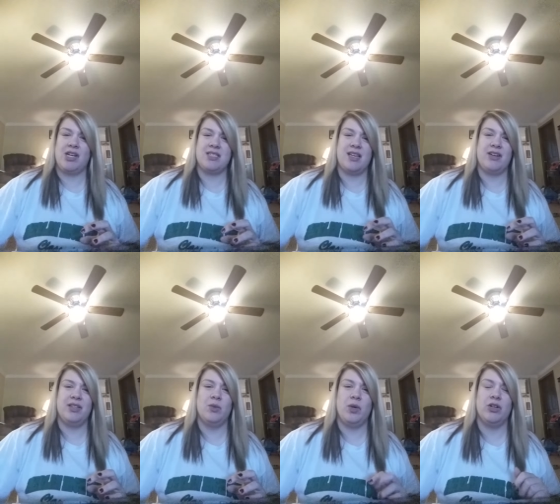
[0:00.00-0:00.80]
dries out
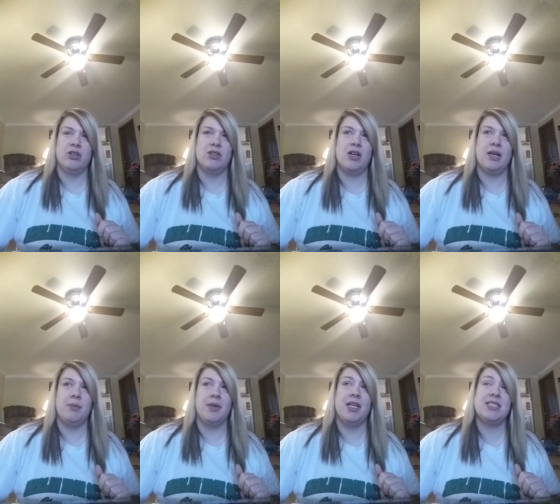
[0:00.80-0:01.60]
in the winter a
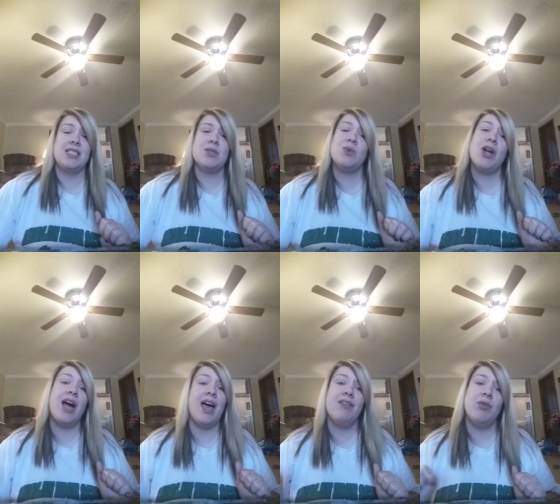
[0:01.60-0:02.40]
lot, but since we're
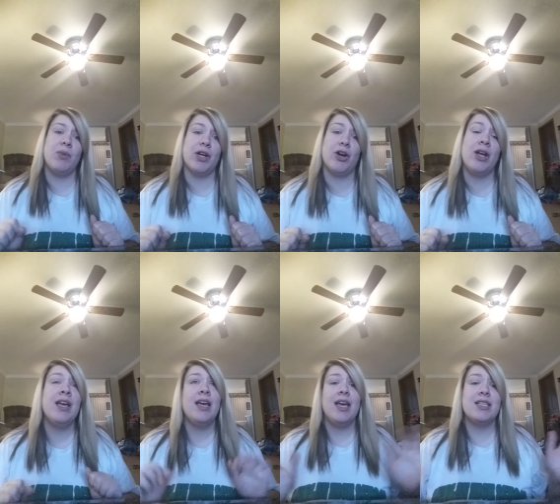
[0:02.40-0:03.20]
not having winter,
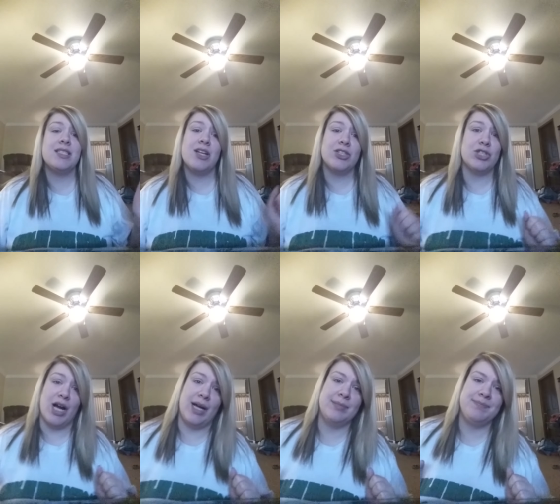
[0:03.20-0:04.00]
it's not
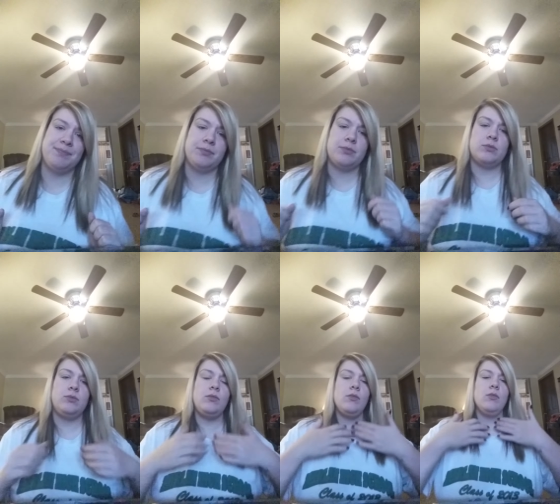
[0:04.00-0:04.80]
dry.
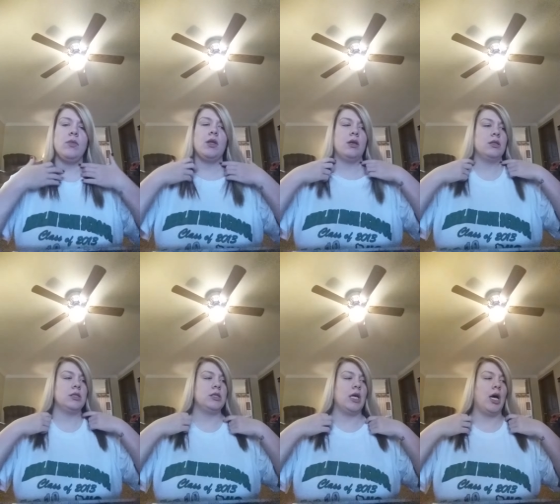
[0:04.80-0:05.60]

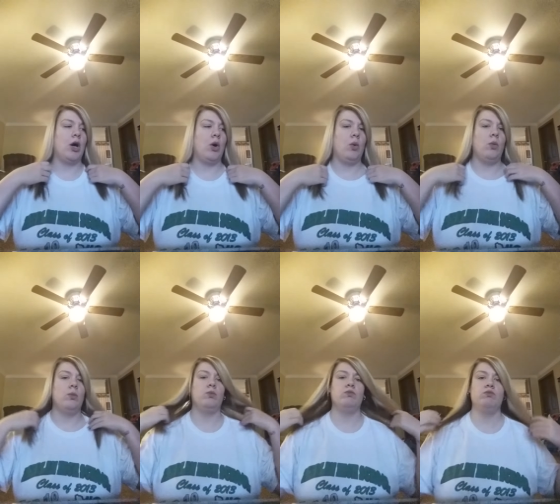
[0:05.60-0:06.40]
So
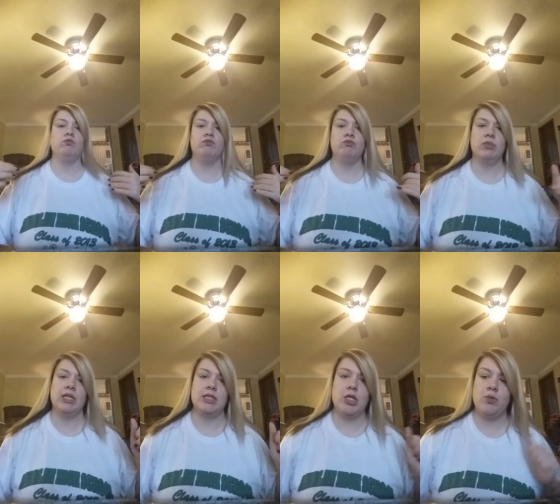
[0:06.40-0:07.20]

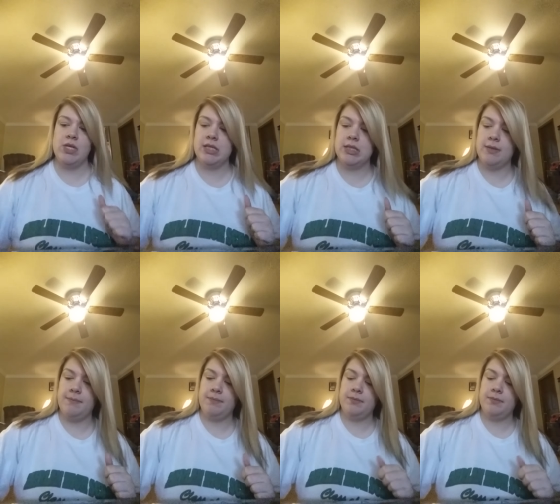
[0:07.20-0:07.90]
let's do this.